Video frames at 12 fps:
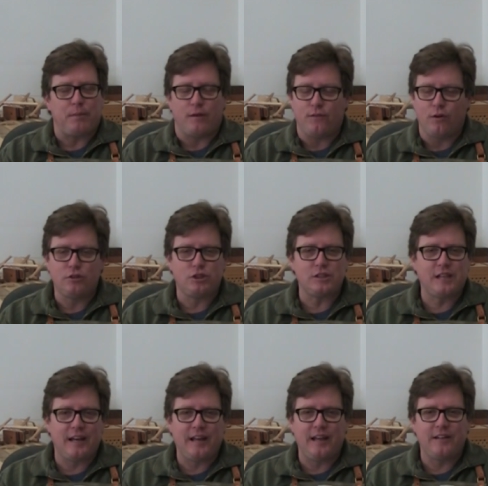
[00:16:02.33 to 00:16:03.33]
if you're just
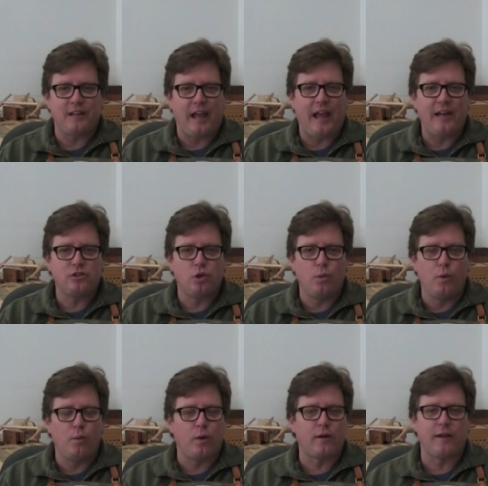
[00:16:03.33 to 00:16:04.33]
getting into hand tool
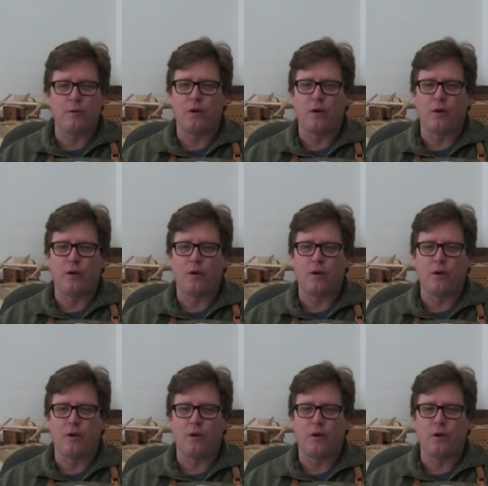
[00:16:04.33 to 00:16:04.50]
woodworking,